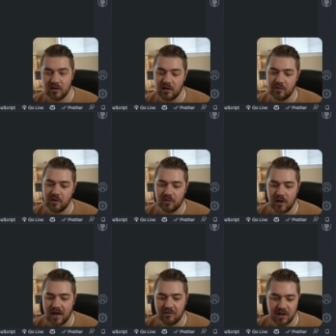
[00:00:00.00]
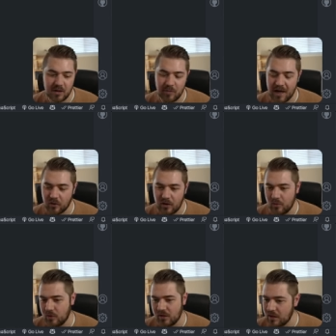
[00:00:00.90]
if you have any background
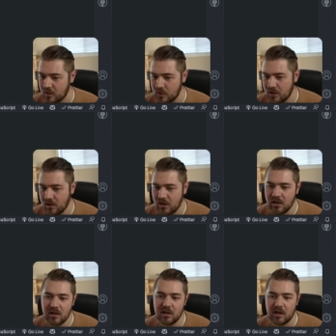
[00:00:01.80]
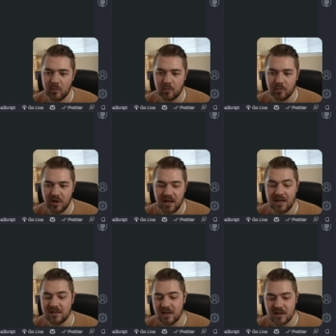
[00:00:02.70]
with Liquid, um, but
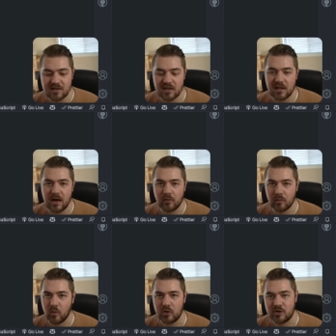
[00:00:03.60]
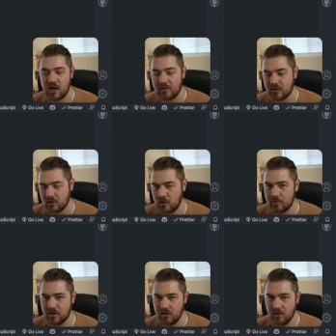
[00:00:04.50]
it does allow for more
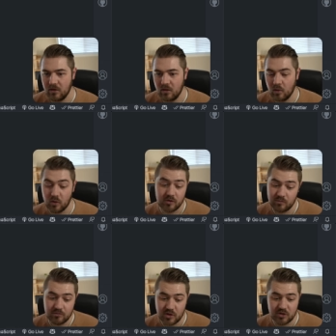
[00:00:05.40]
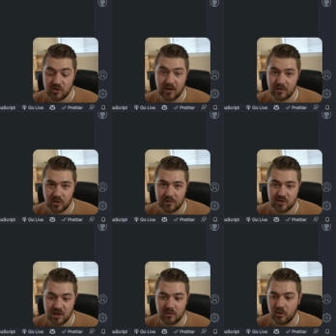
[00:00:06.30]
JavaScript or just JavaScript in
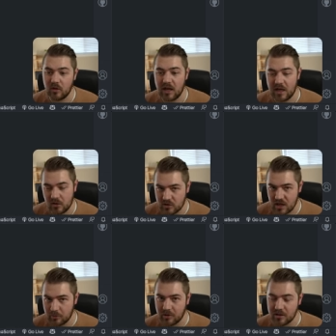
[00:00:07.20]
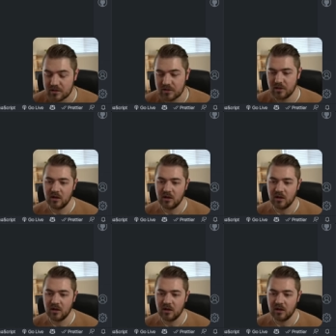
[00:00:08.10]
general, in your templates.